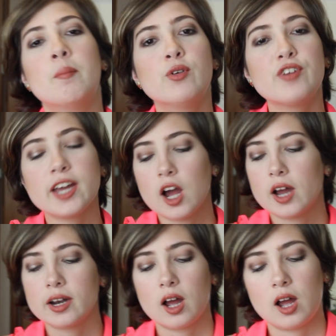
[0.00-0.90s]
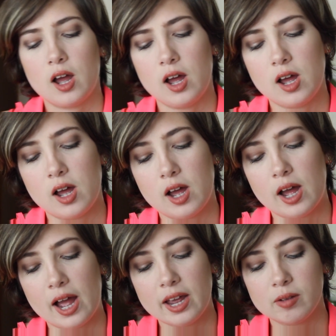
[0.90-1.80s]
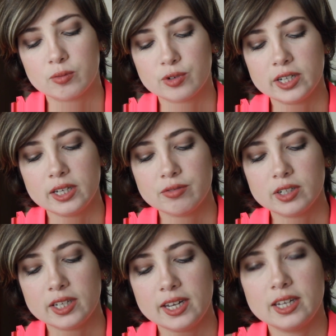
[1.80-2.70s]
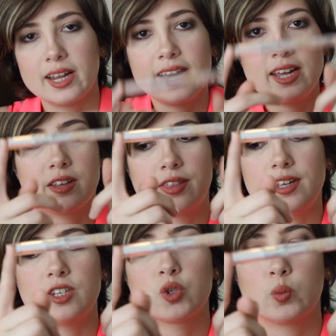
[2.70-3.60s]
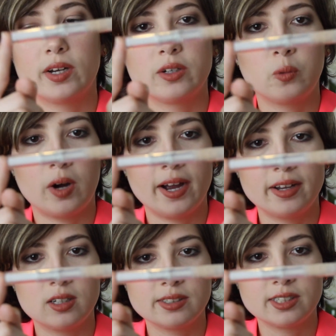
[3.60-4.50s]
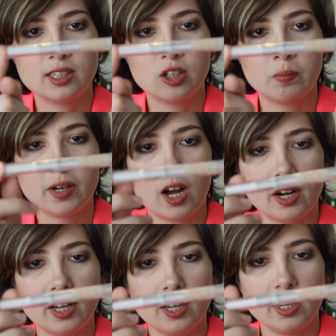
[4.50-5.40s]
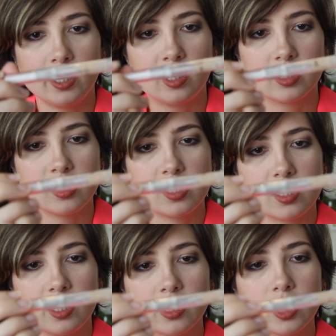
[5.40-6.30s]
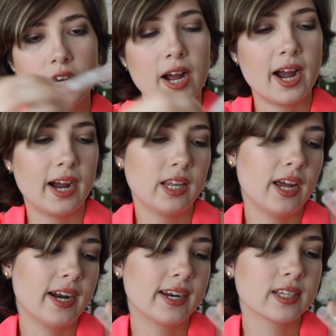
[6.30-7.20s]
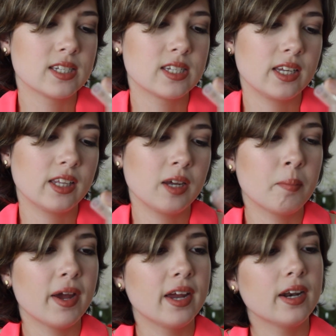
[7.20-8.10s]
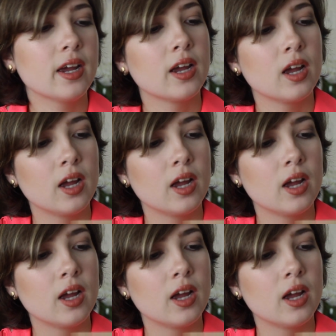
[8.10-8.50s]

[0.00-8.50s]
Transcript: Moving on, I really, really like this Wet n Wild Illuminati Concealer Highlight and Concealing Pen.